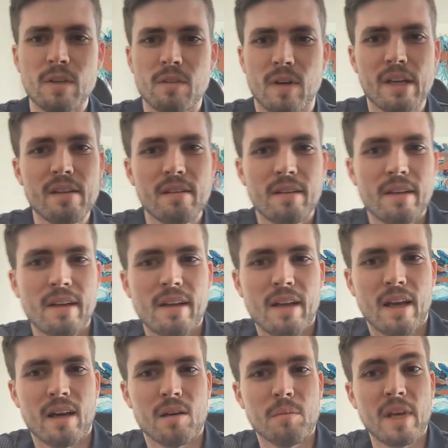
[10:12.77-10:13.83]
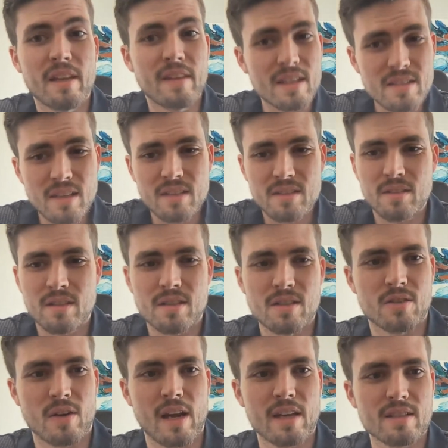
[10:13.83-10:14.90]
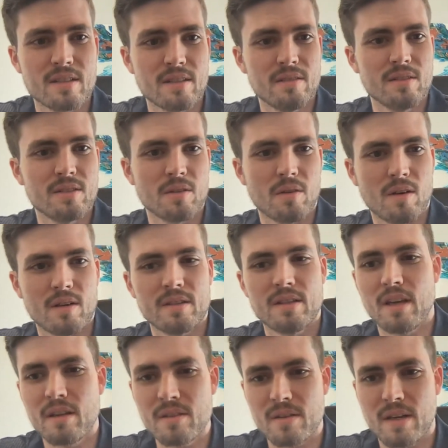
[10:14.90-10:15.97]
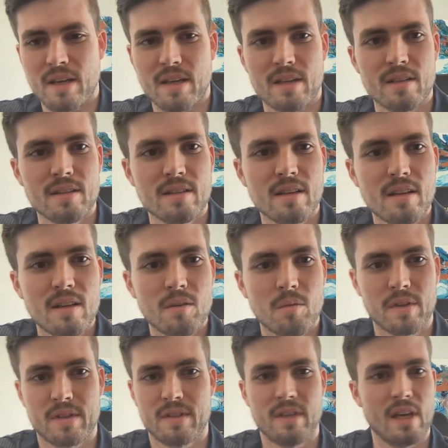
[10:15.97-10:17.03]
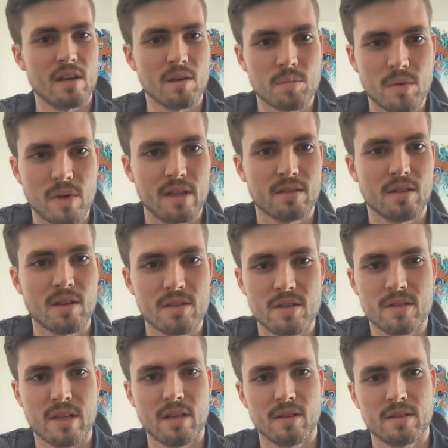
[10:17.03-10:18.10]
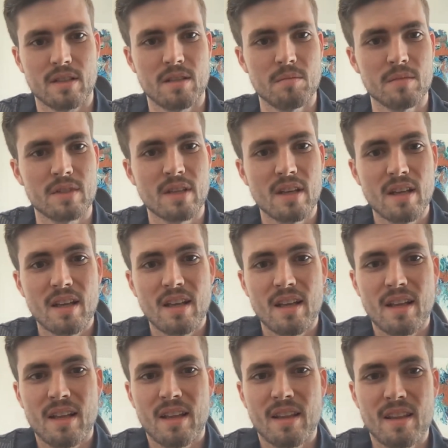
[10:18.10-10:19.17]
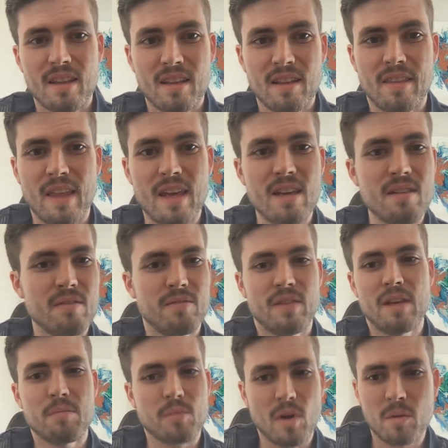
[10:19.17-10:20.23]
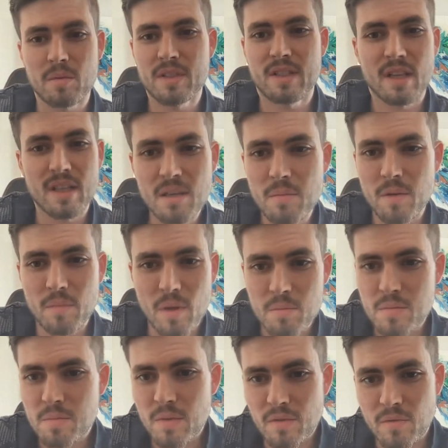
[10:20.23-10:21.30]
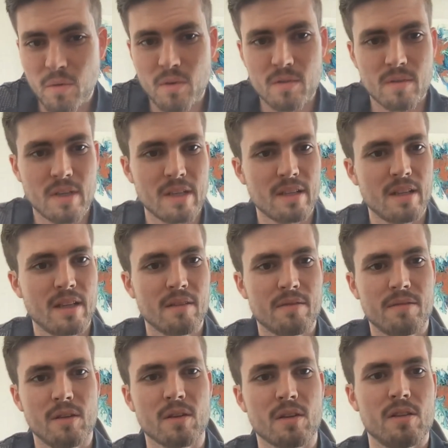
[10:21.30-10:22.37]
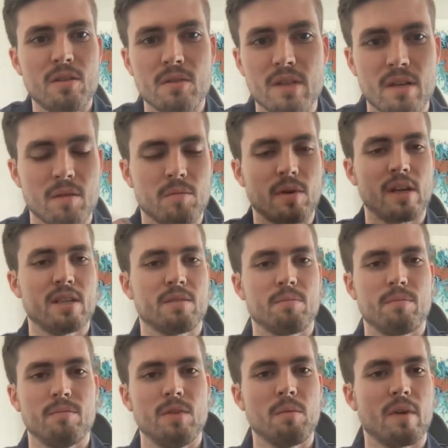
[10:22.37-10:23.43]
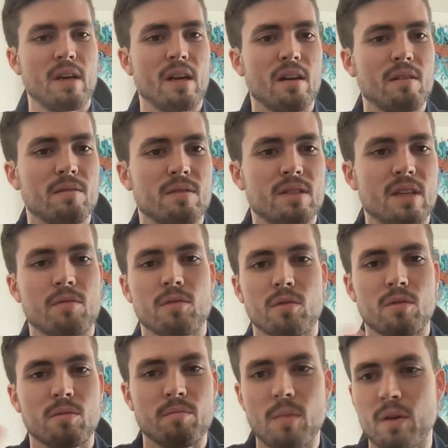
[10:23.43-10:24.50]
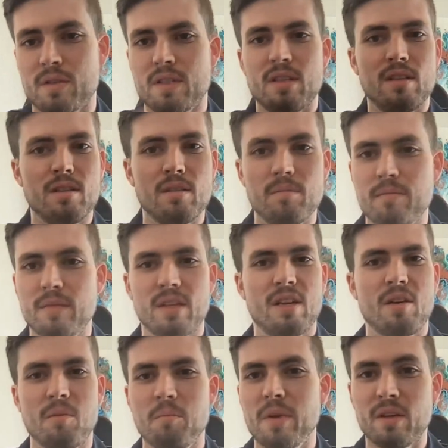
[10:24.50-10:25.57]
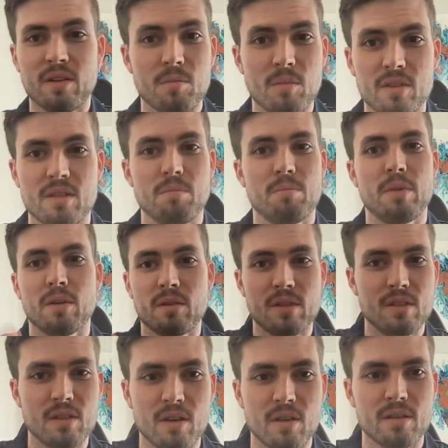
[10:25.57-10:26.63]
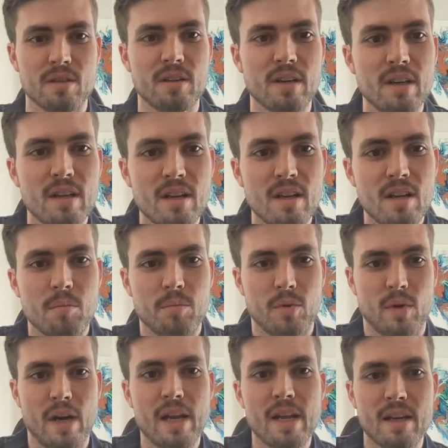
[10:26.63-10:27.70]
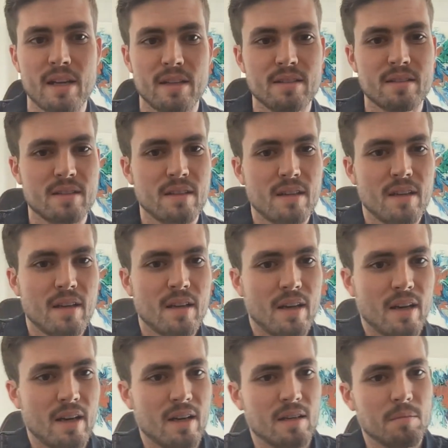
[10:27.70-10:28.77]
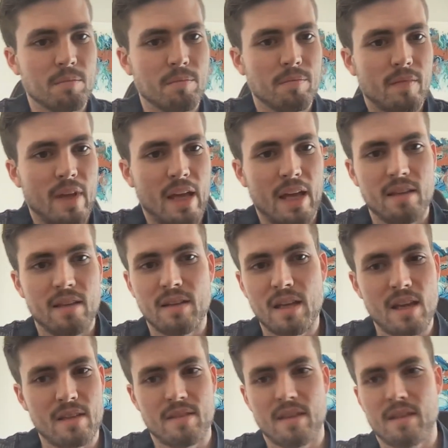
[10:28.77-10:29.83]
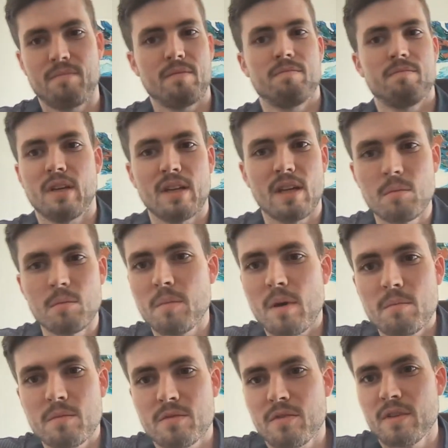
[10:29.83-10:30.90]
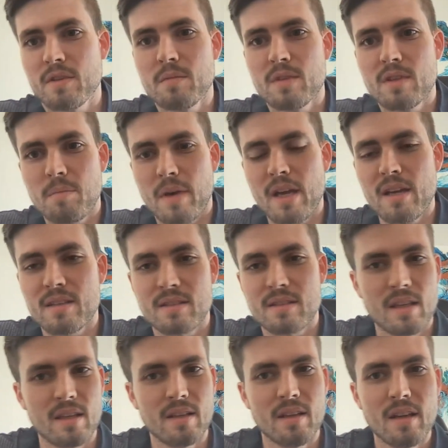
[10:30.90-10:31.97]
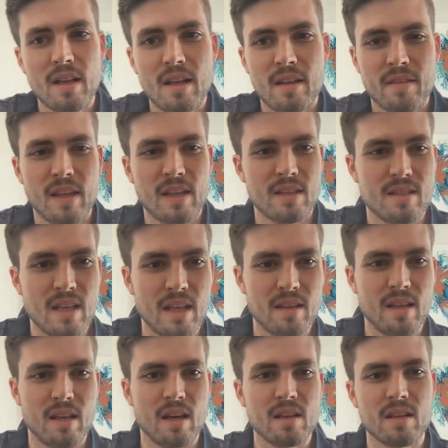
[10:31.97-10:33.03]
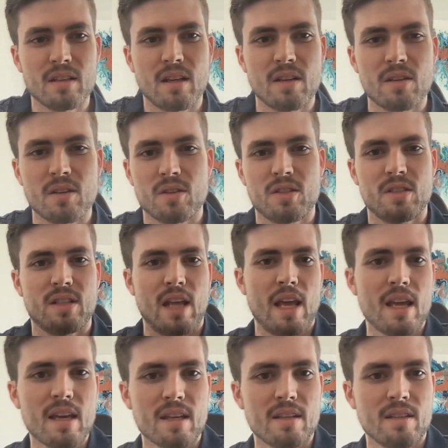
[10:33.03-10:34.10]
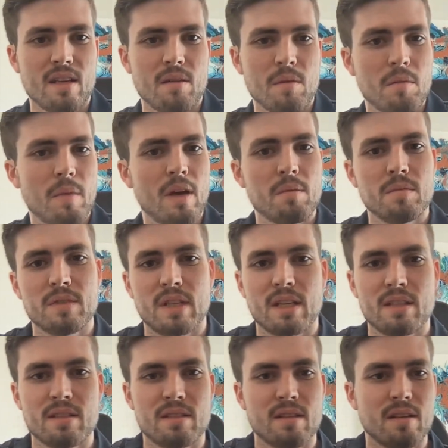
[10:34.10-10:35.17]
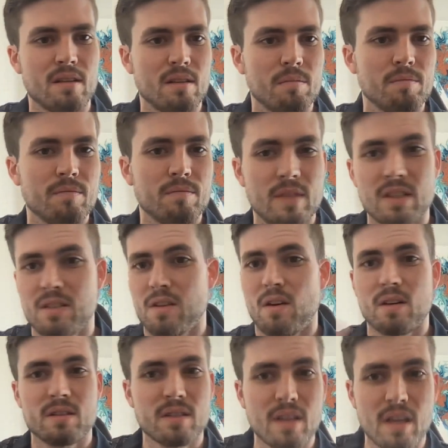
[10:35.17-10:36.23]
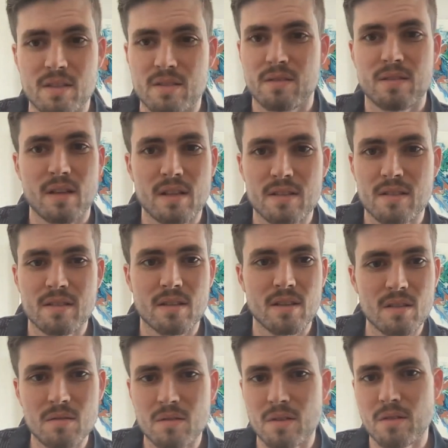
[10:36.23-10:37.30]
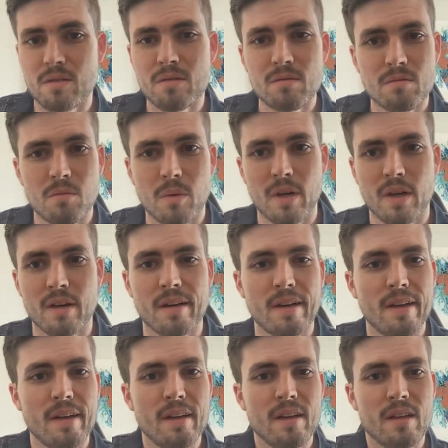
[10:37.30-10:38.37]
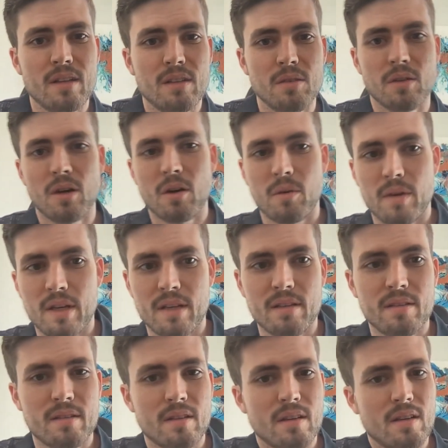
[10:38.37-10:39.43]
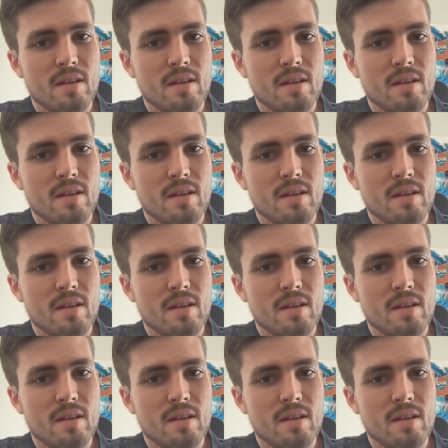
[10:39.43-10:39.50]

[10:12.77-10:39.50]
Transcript: right? And that's actually contrasted. So on the other hand, with the enterprise larger scale teams, they've probably done MMMs before, right? If you're a huge enterprise, you might have several multi-million, multi-billion-dollar brands, and they've done MMMs for them in the past. They understand MMMs as these costly exercises that you do, where you go in,